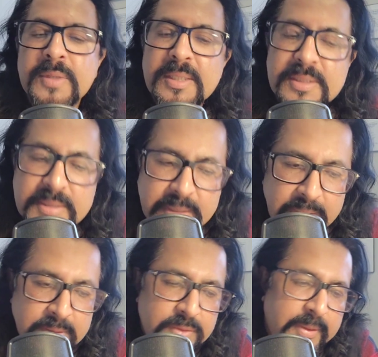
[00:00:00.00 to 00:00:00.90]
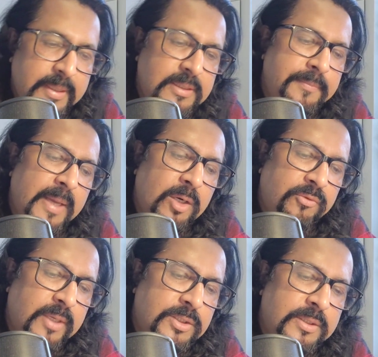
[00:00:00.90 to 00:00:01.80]
skilled trades,
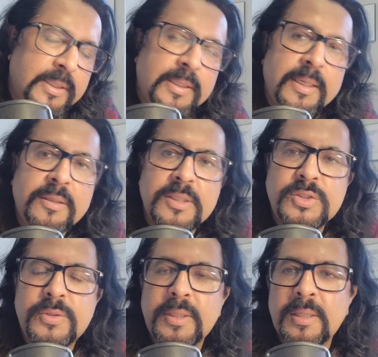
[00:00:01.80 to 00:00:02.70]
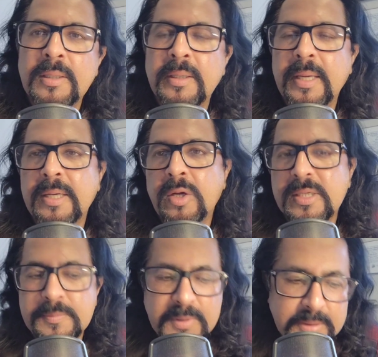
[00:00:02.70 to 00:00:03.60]
manufacturing, industrial, and
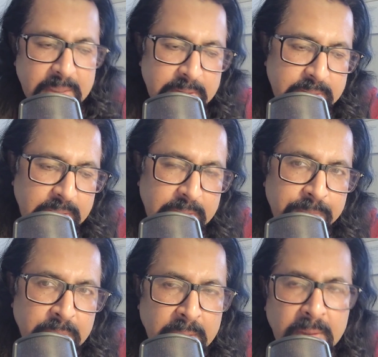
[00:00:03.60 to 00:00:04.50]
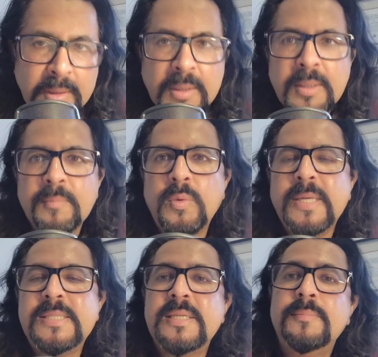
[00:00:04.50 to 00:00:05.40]
hospitality.
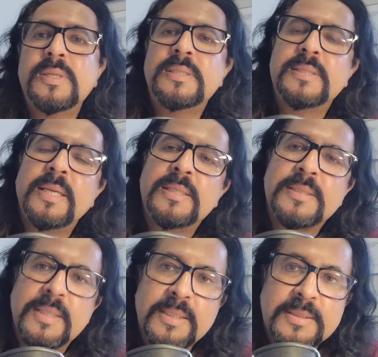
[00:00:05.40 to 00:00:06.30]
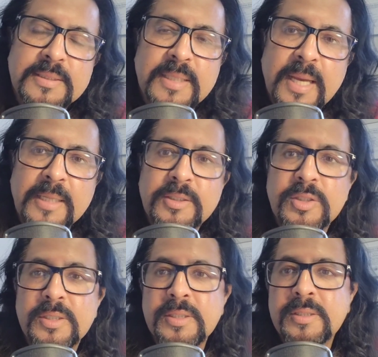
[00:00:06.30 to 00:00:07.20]
Point number 6 is that
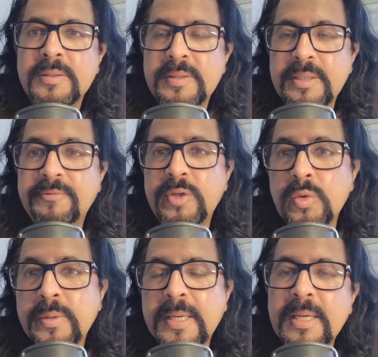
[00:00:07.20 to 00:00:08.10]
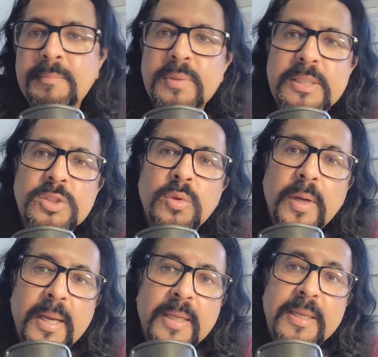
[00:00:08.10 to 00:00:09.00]
if you can, please go
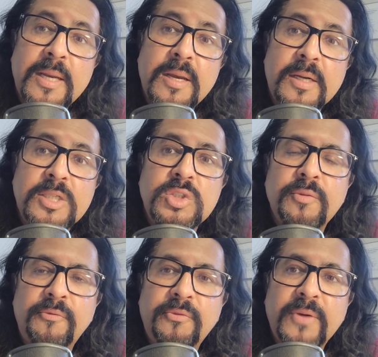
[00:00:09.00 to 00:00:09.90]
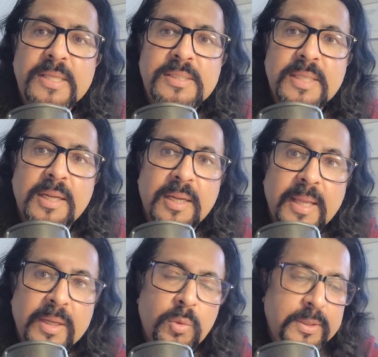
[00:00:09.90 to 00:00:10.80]
ahead and learn French
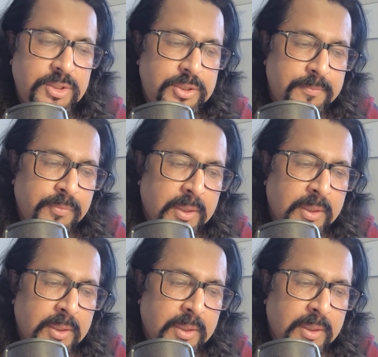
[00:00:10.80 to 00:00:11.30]
language.